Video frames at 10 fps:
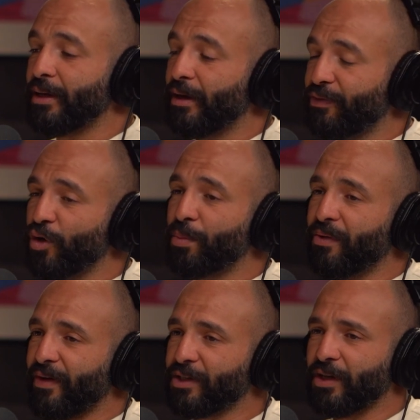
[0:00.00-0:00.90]
if you're a
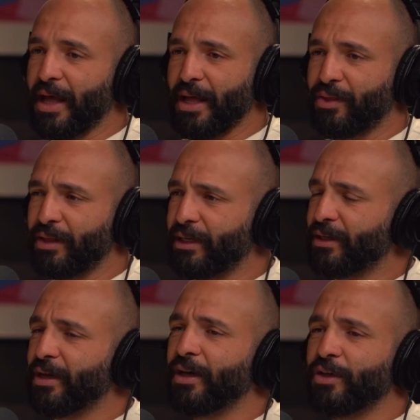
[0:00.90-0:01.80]
professional athlete,
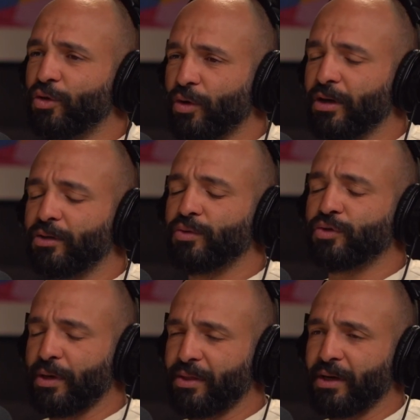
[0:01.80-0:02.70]
you're going to do
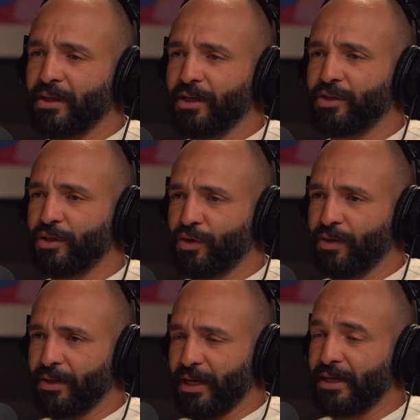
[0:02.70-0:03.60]
strength and conditioning during
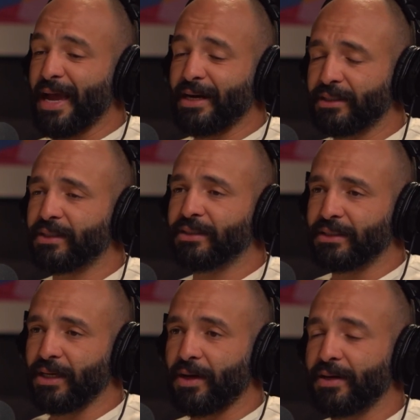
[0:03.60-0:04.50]
the day and it's going to
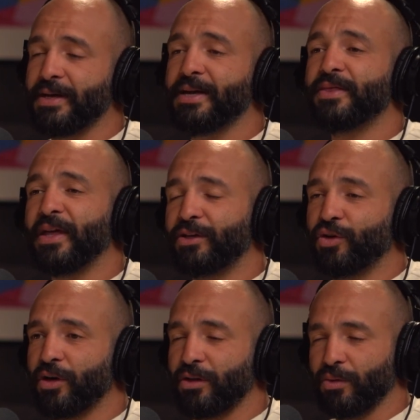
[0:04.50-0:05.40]
suck. Then
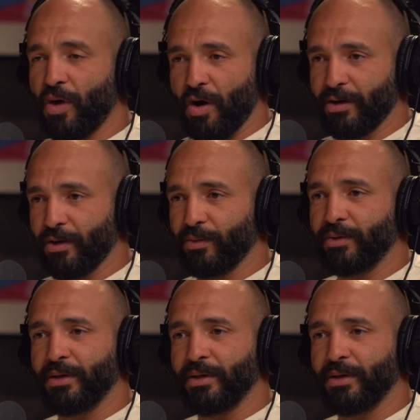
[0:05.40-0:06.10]
you're going to do cardio.